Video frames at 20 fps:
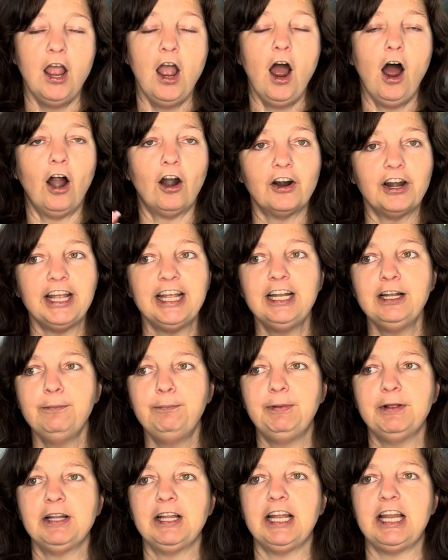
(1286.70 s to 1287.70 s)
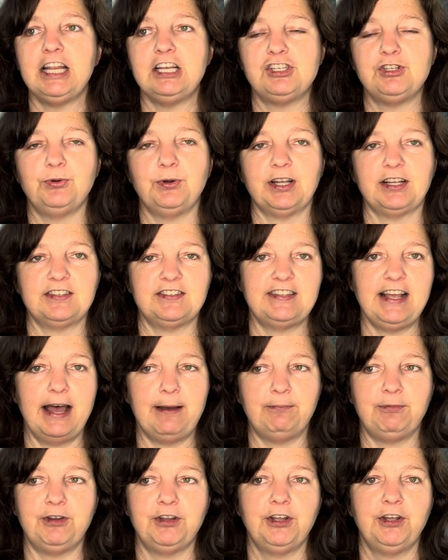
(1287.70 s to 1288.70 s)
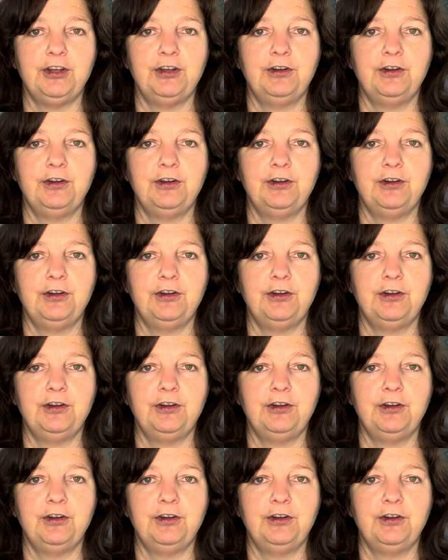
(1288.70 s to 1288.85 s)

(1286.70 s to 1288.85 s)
Our inability to accept